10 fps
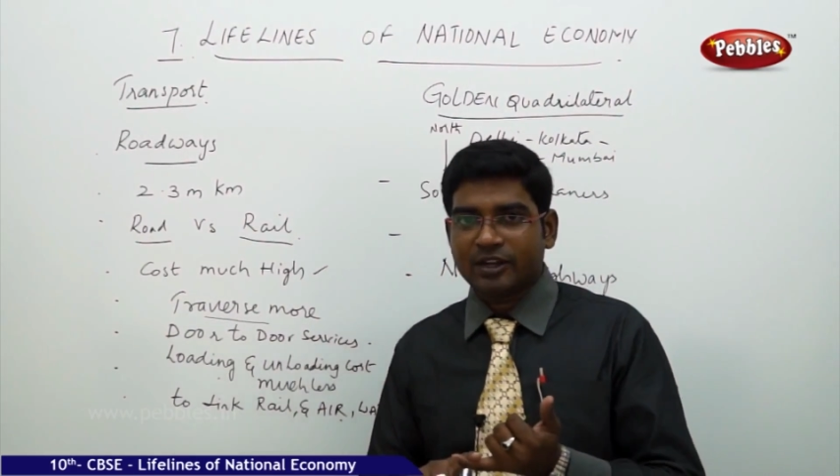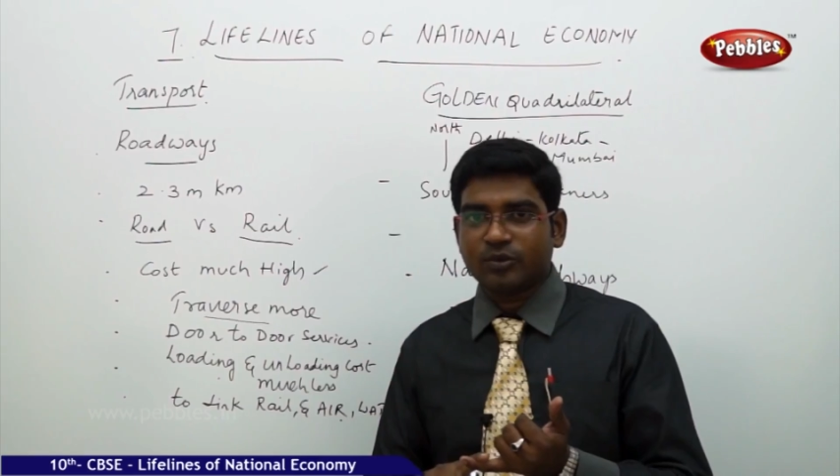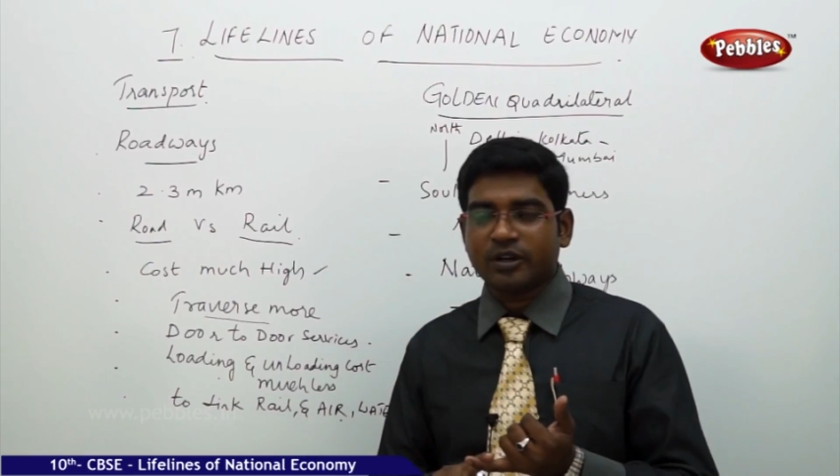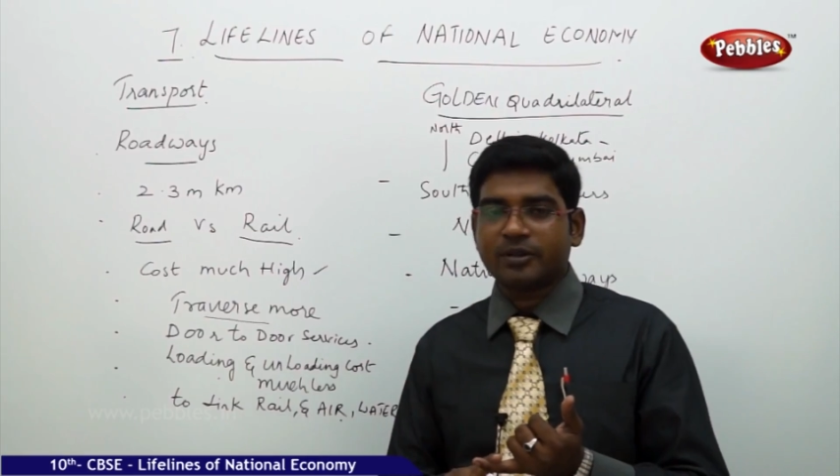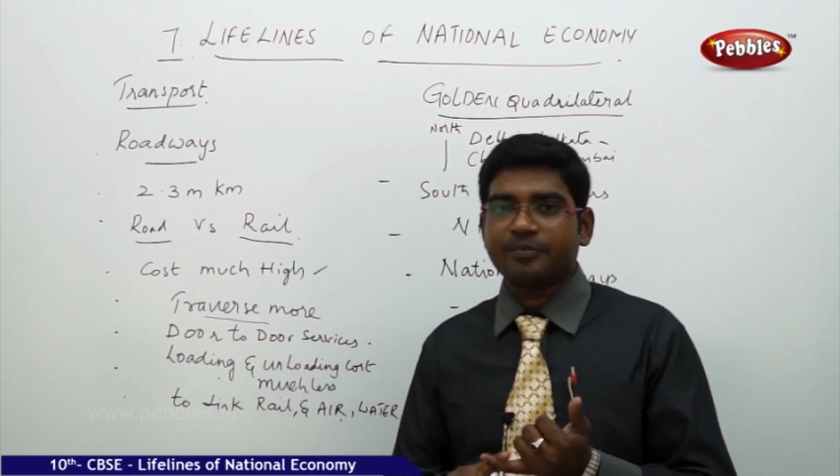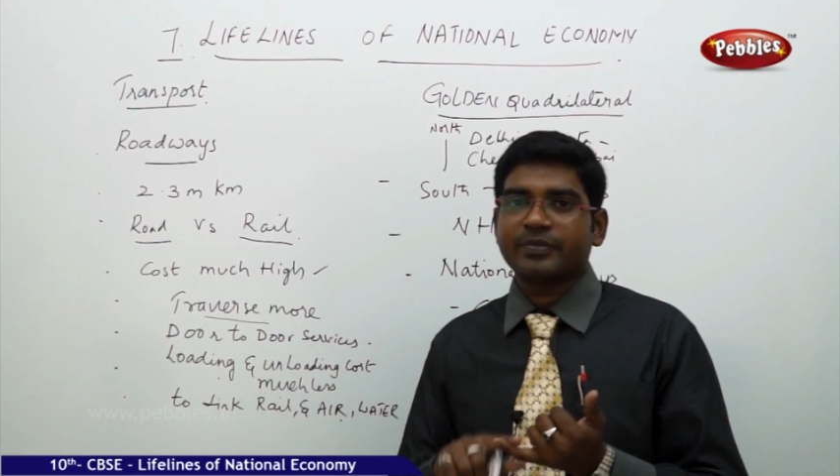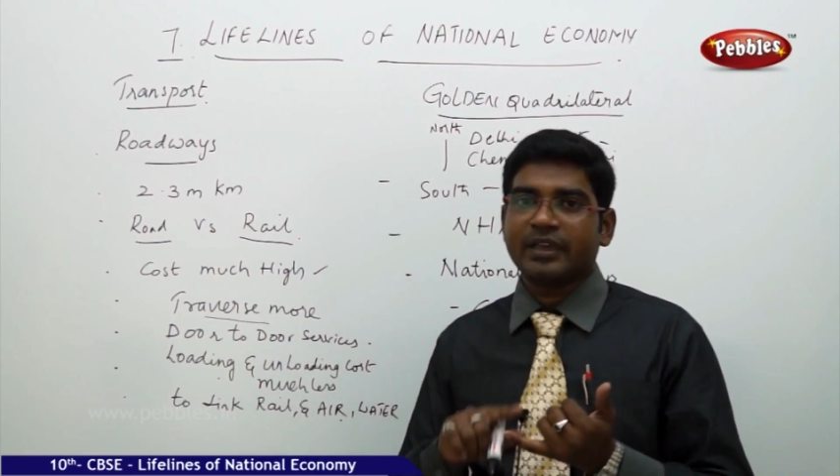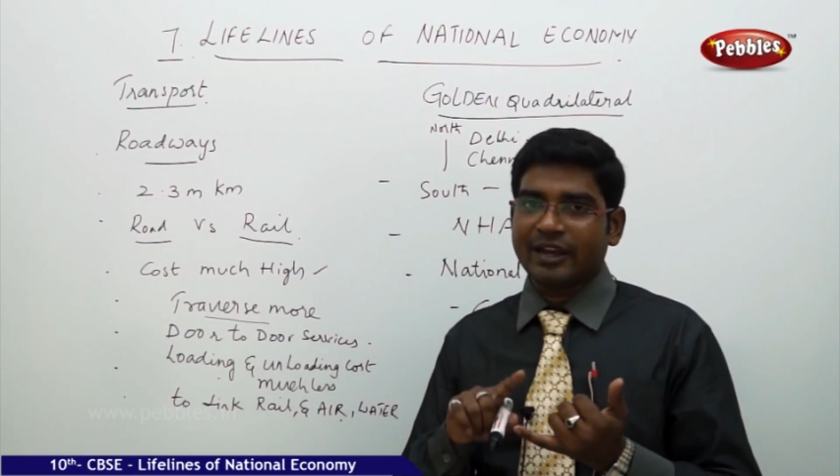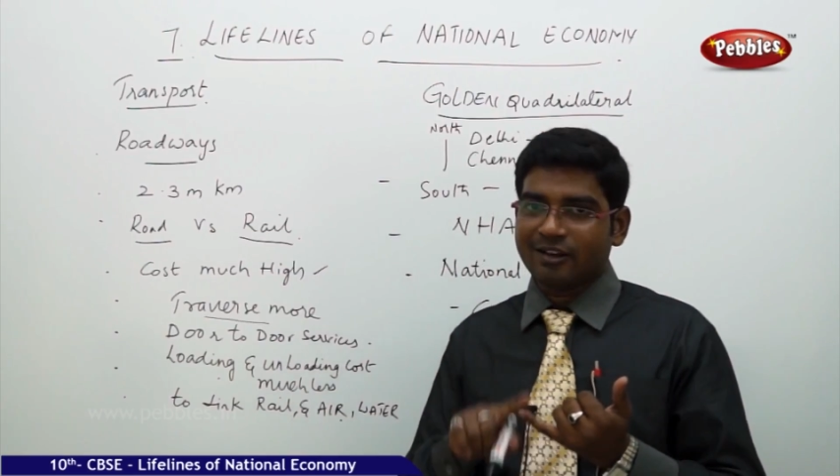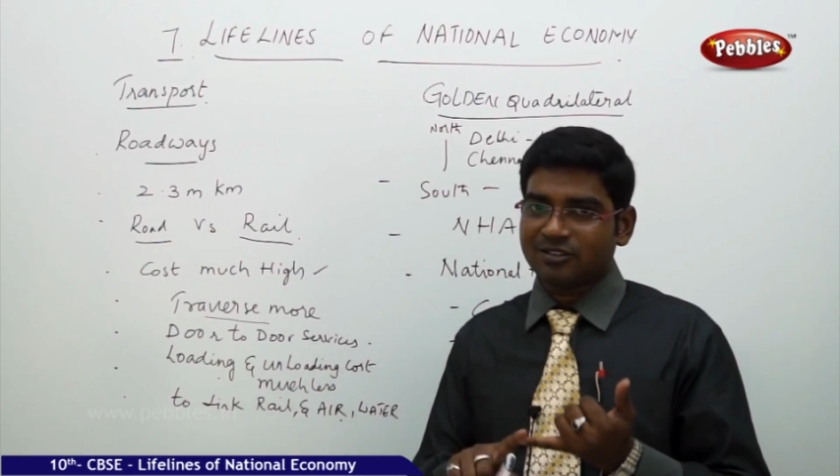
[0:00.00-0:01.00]
network
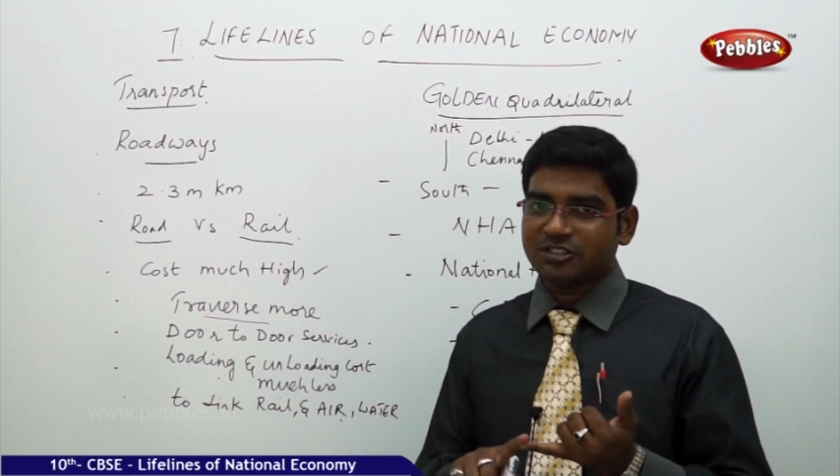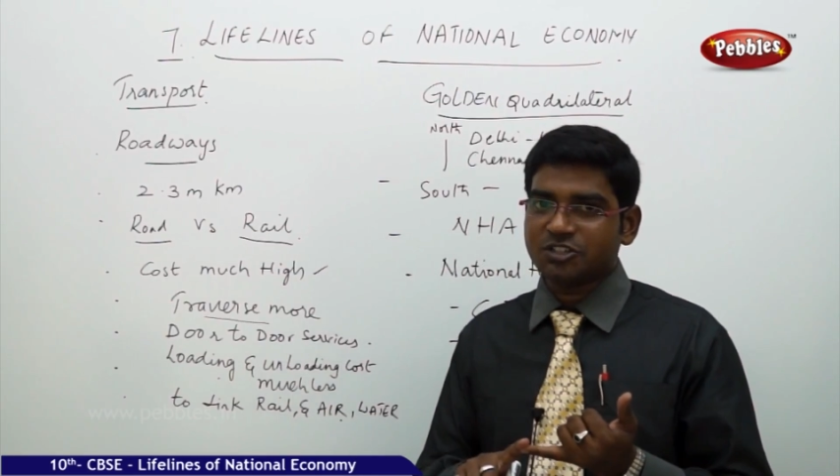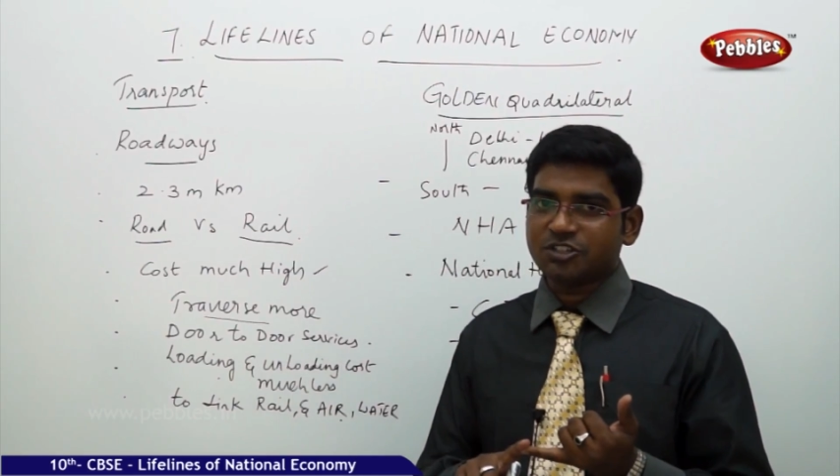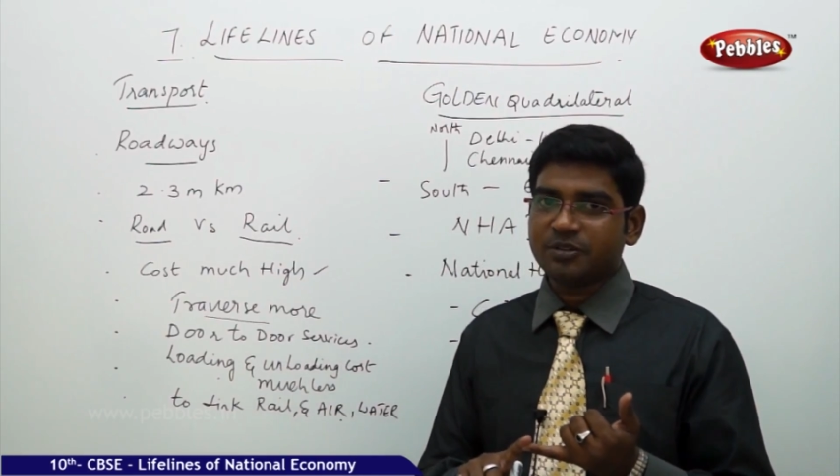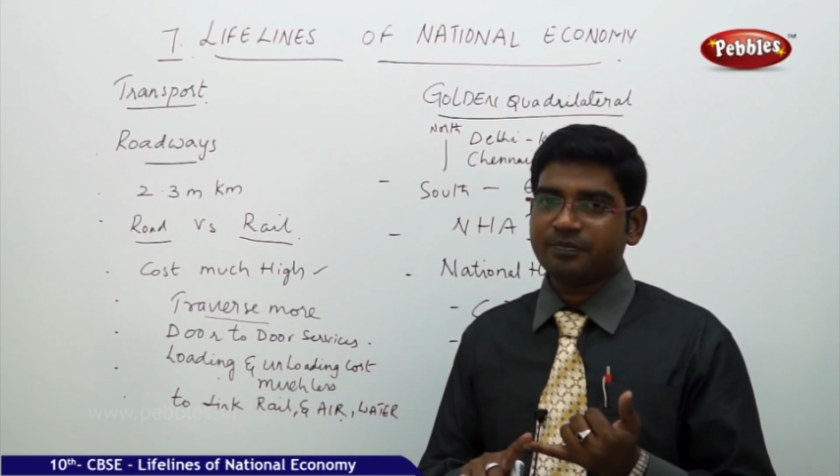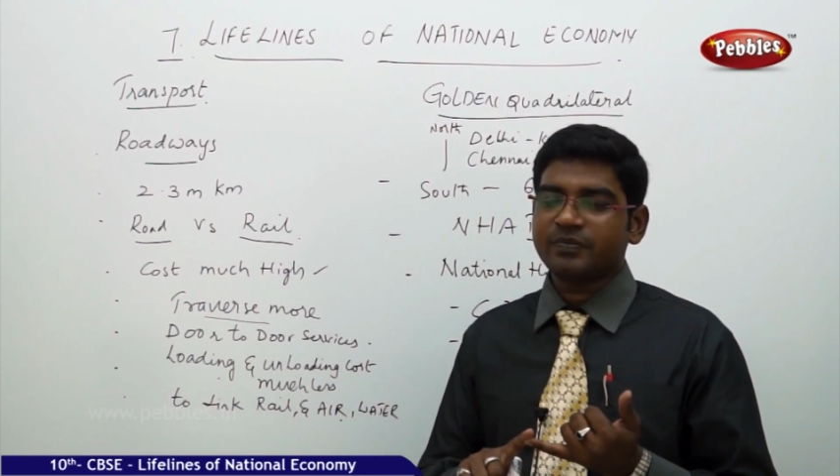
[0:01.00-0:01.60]
a railway station